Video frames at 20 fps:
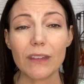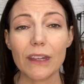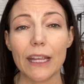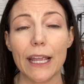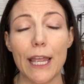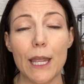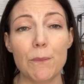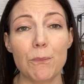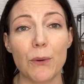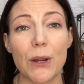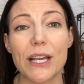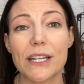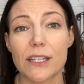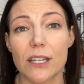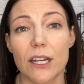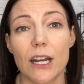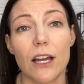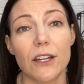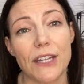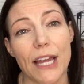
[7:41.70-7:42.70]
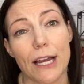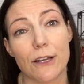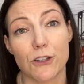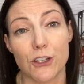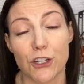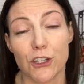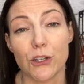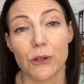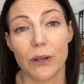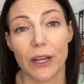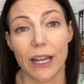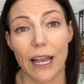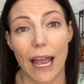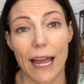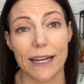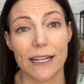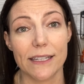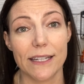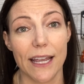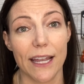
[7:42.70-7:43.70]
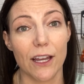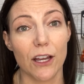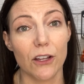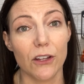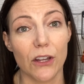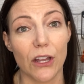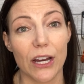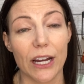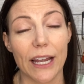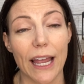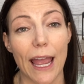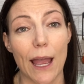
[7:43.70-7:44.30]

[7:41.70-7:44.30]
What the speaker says: It breaks it all down so you can kind of take a look